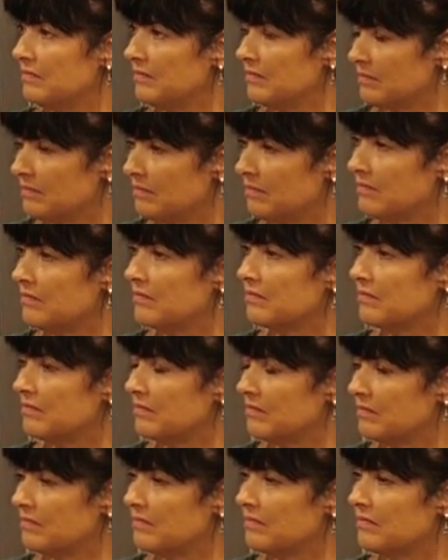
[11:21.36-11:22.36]

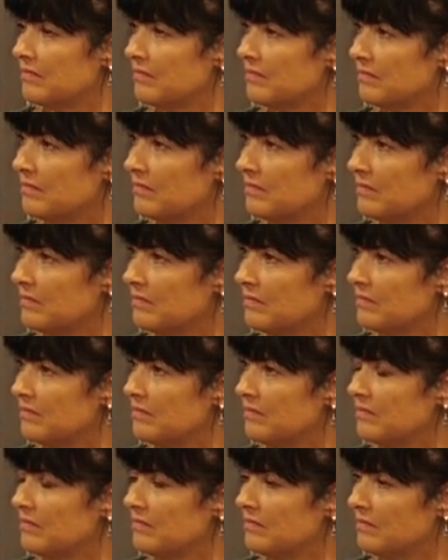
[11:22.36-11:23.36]

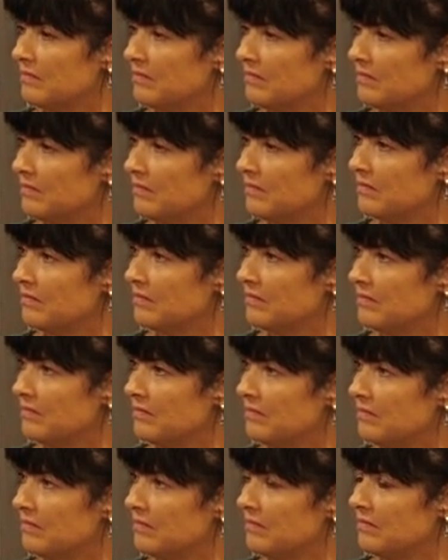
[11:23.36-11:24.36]

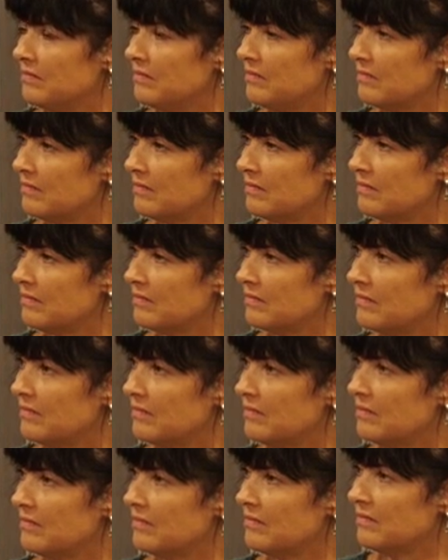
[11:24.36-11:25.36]

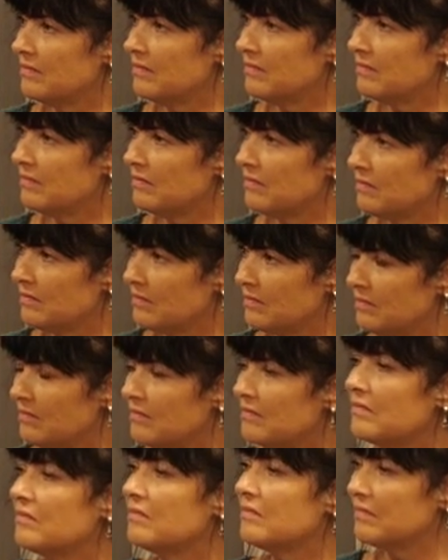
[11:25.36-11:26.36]

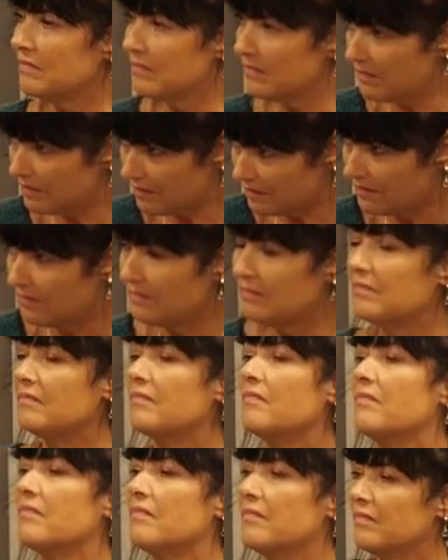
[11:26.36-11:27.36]

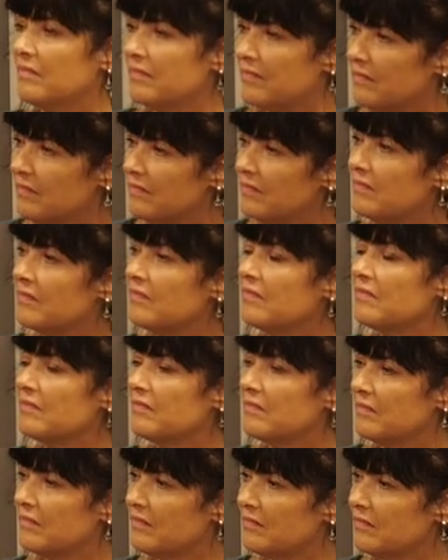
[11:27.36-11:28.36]

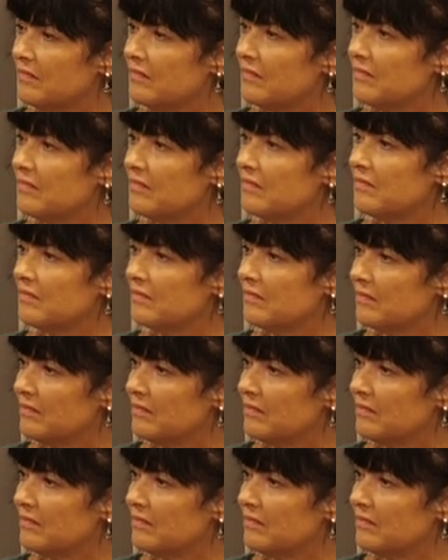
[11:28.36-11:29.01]
The person shown says nothing.